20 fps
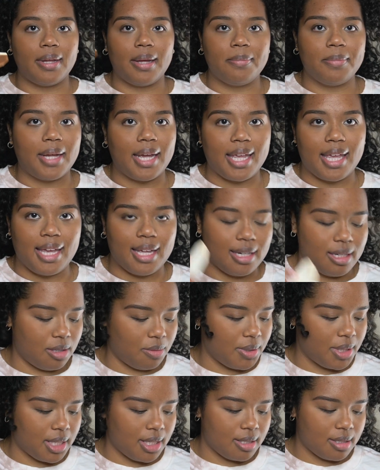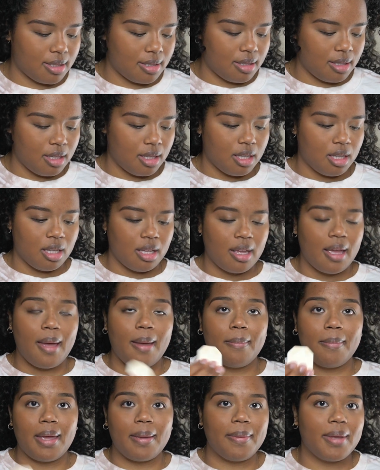I can't deal with this.
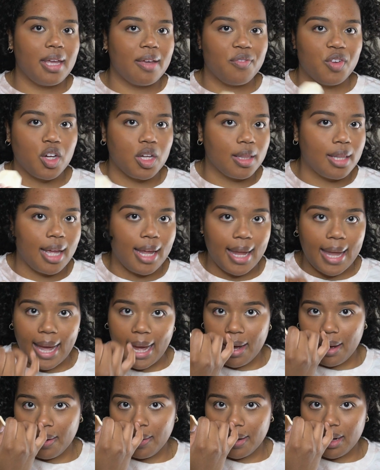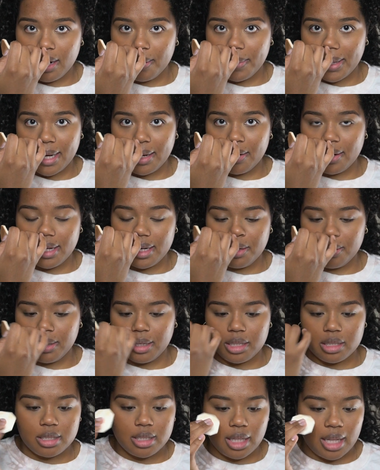Maybe if you're like out and about and you
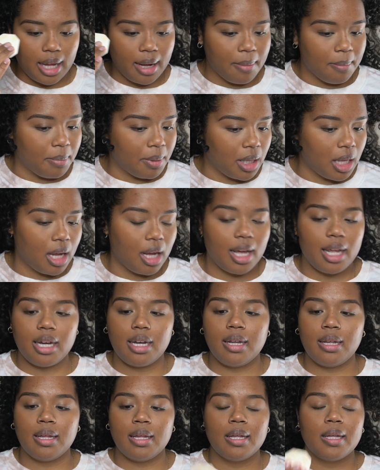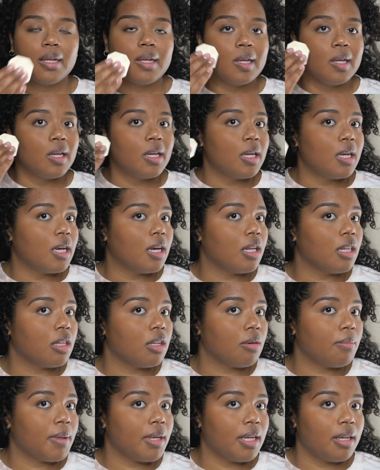need to like blot a
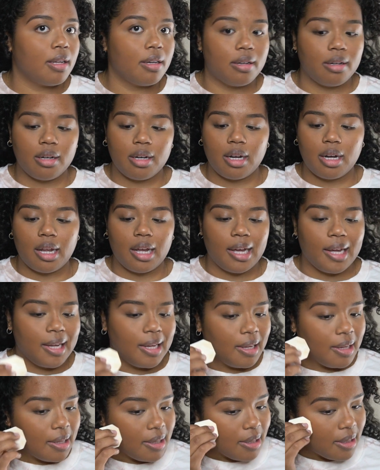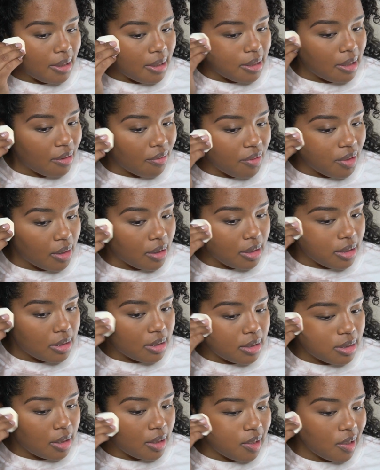little bit, I can definitely
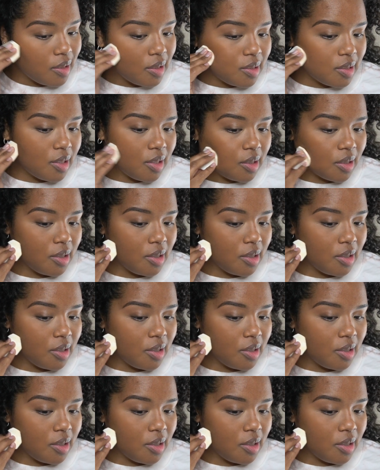see it.